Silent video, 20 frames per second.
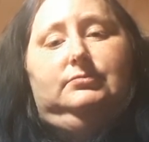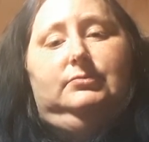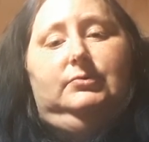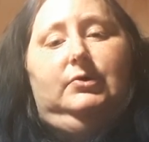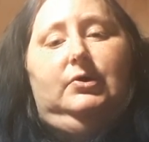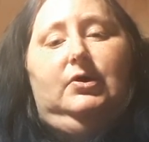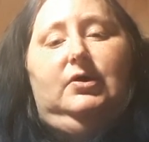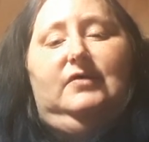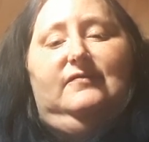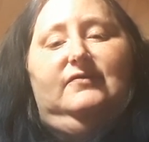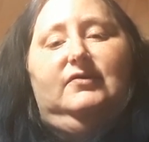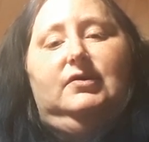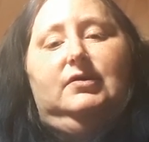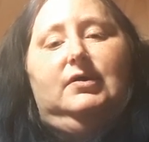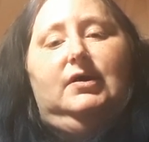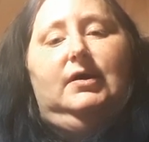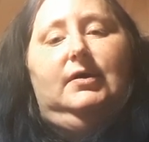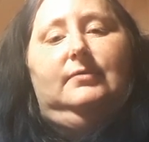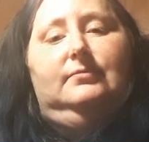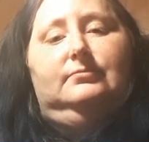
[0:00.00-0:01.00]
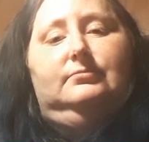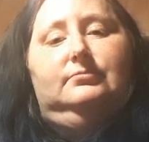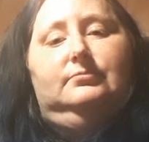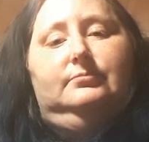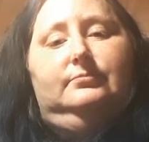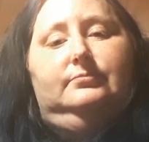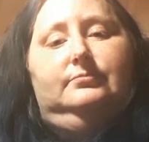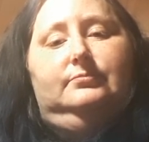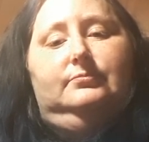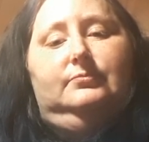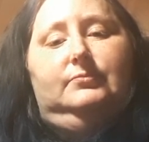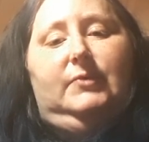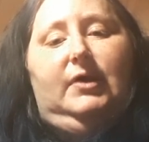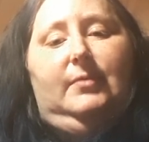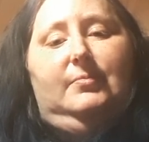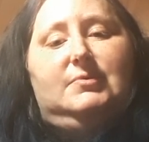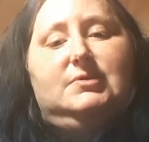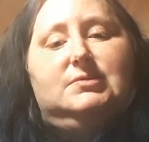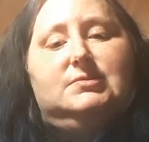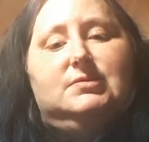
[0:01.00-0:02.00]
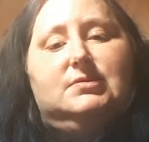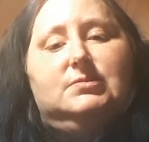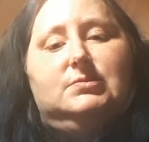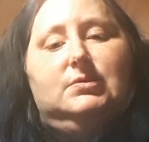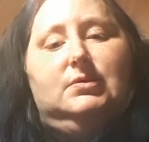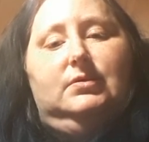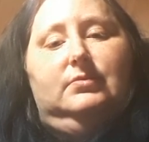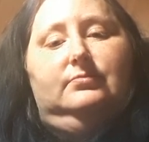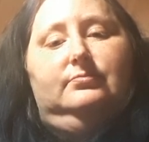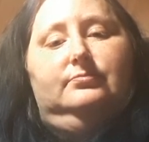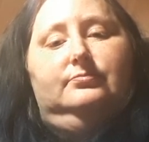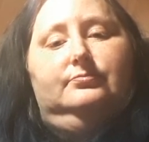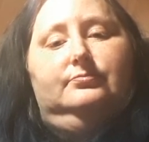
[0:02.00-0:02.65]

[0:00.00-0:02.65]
Y'all have a good night. Happy stitching.